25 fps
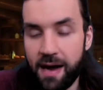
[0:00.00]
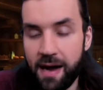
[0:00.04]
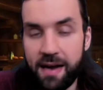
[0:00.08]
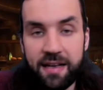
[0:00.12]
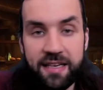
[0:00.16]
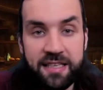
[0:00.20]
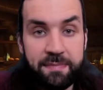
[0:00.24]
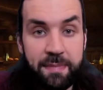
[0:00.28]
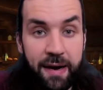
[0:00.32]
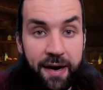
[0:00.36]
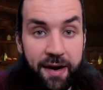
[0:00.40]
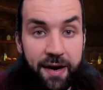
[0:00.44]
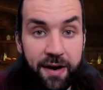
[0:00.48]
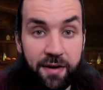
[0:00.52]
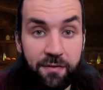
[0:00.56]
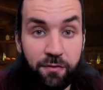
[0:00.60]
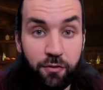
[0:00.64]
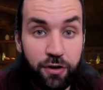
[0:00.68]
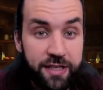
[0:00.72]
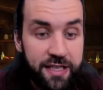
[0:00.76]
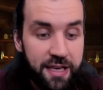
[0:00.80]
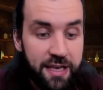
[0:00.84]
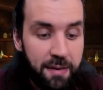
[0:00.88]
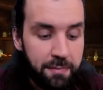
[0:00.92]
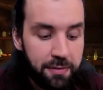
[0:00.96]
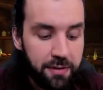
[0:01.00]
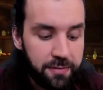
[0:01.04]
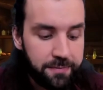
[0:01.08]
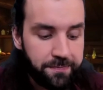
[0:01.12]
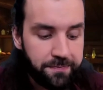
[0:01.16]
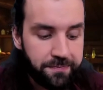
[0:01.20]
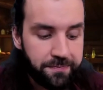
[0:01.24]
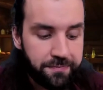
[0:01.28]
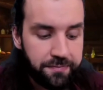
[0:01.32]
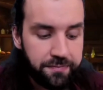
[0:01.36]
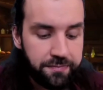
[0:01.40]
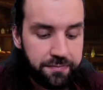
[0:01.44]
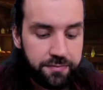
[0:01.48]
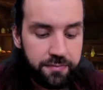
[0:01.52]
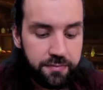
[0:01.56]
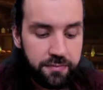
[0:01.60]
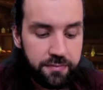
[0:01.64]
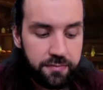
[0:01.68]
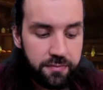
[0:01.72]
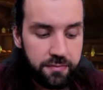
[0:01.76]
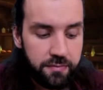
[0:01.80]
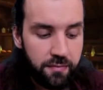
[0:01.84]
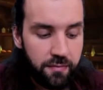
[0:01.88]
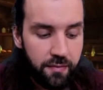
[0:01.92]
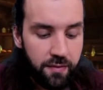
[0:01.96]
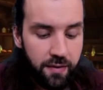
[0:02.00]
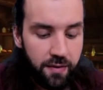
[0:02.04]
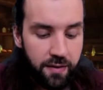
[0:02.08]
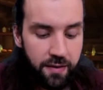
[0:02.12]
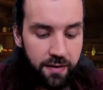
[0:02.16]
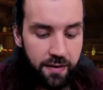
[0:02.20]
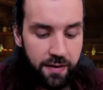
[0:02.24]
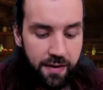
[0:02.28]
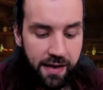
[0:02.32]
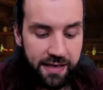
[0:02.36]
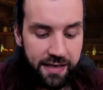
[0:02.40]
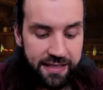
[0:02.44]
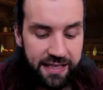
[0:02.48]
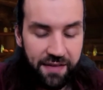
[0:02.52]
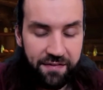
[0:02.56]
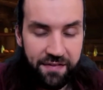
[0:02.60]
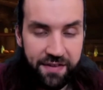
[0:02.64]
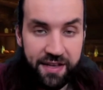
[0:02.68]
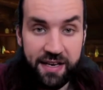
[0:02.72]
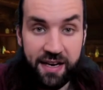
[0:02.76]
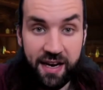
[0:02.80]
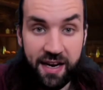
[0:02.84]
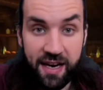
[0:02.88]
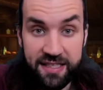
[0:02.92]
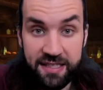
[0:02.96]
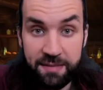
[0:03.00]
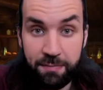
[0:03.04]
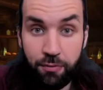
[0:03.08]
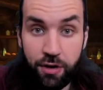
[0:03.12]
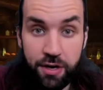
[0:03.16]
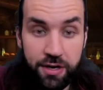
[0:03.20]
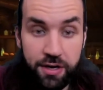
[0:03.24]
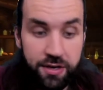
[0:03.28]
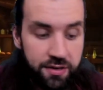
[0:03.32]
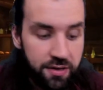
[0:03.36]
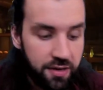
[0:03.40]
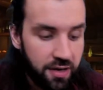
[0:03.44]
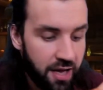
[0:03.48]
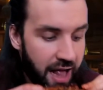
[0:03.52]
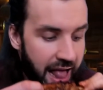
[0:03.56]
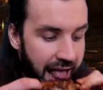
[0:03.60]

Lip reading: Alex Becker, for example. And I think he has a point.